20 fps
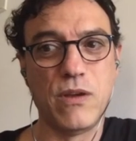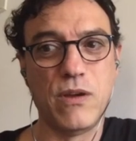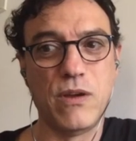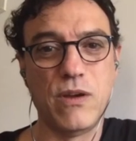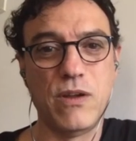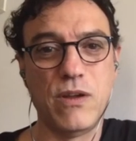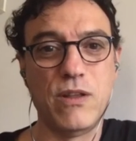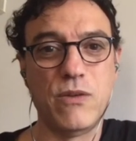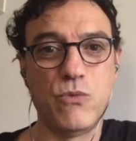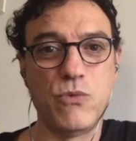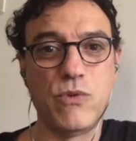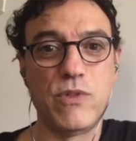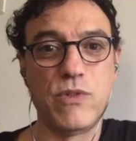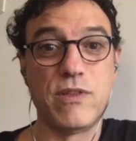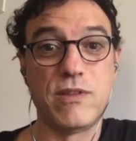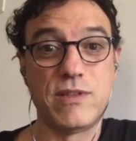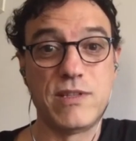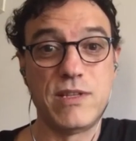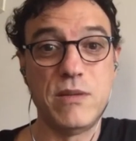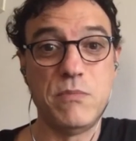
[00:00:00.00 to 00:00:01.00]
in, with
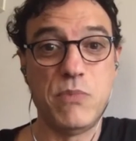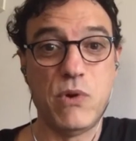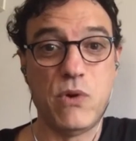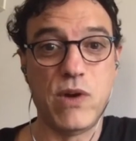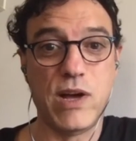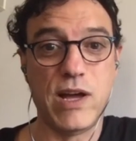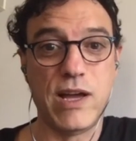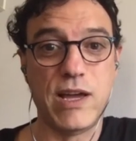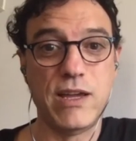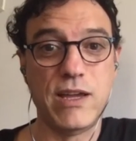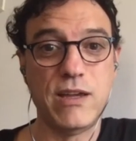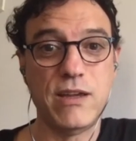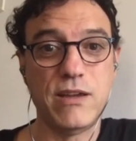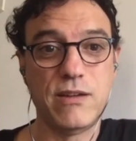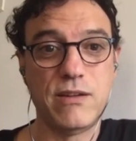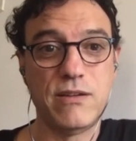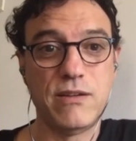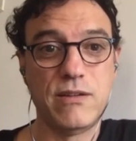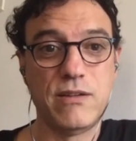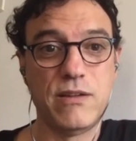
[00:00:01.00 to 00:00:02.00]
a simple eye
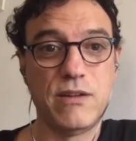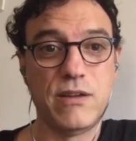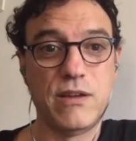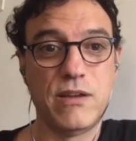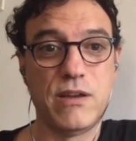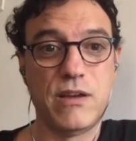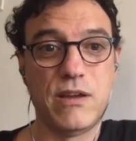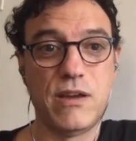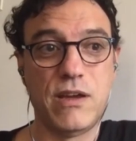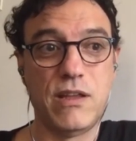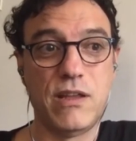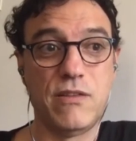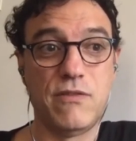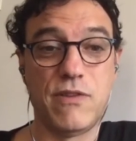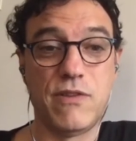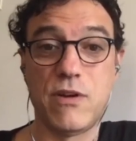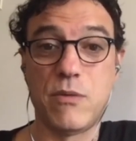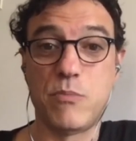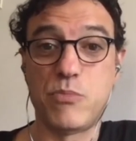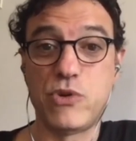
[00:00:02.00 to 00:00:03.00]
and
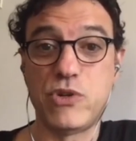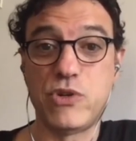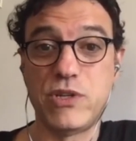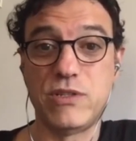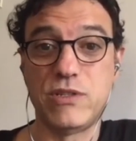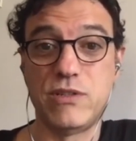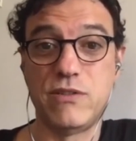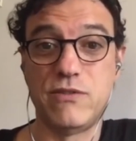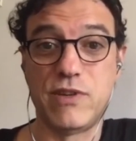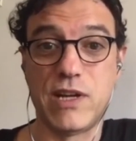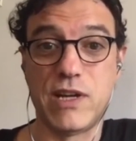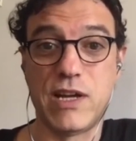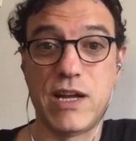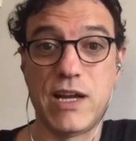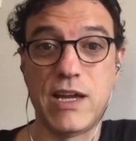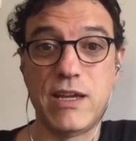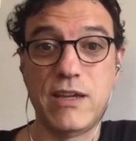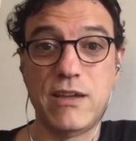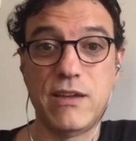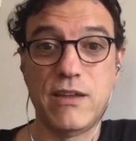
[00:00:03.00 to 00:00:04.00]
very appreciative
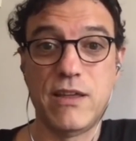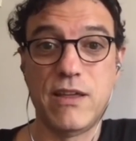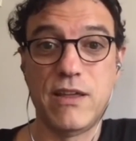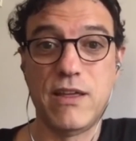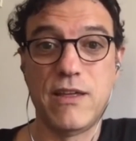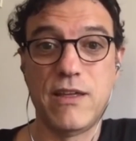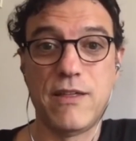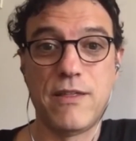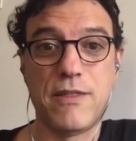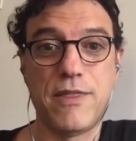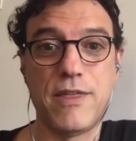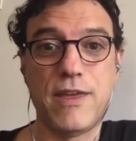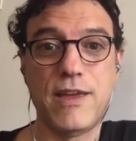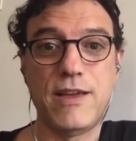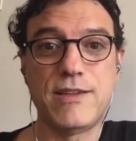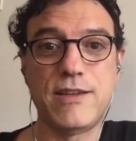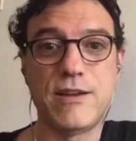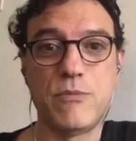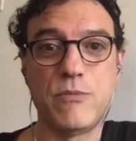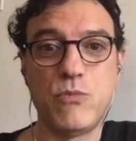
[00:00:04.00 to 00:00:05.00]
eye,
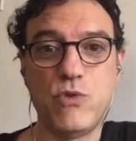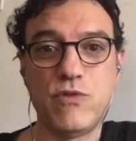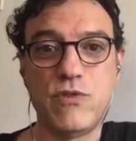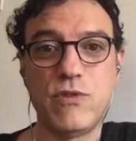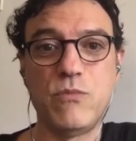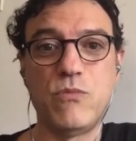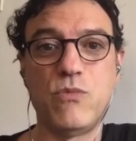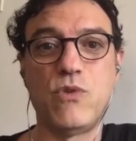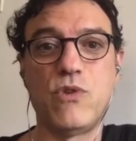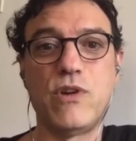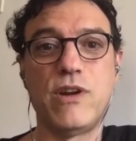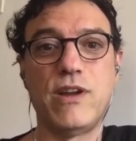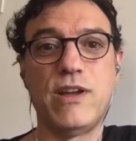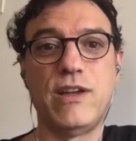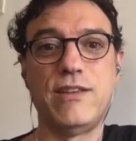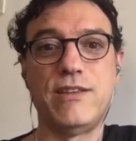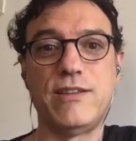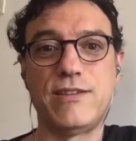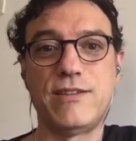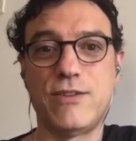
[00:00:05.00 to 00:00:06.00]
things are moving more
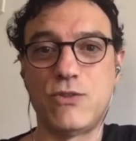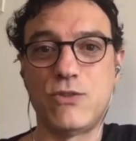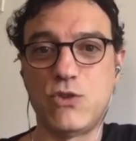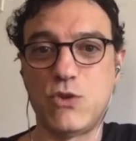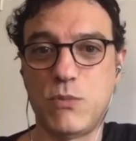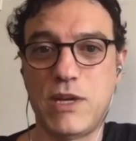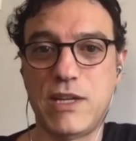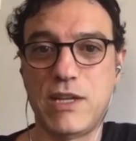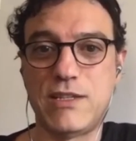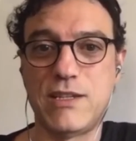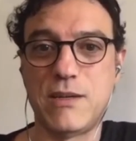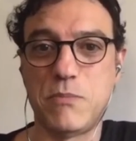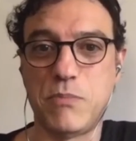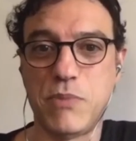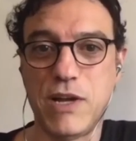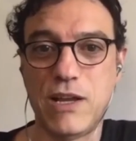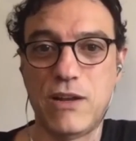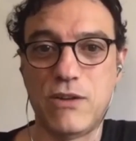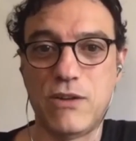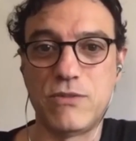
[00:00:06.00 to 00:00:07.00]
in this automatic
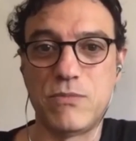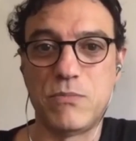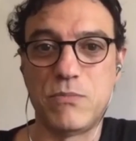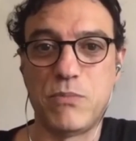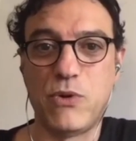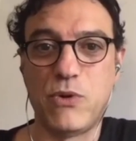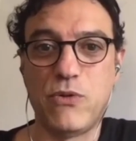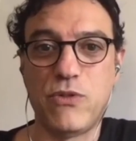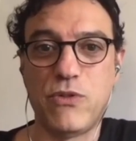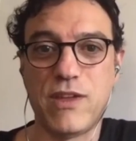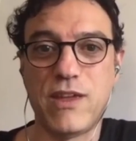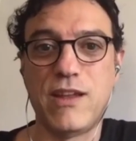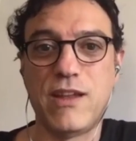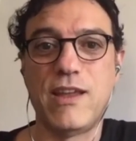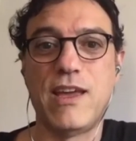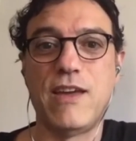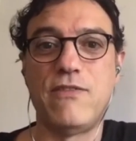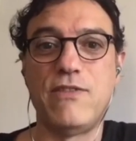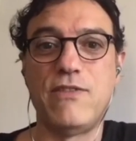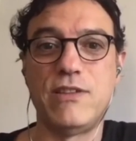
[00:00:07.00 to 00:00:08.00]
pilot. Both can
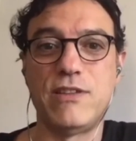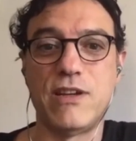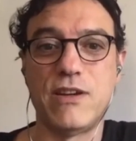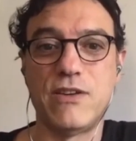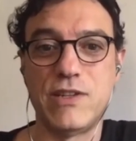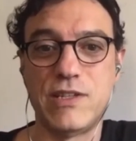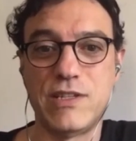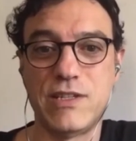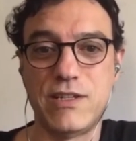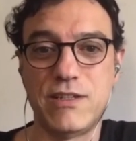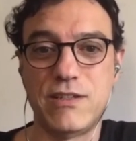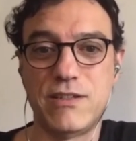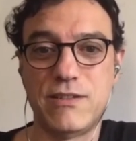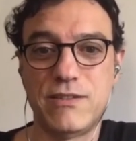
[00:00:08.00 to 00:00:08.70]
have integrity.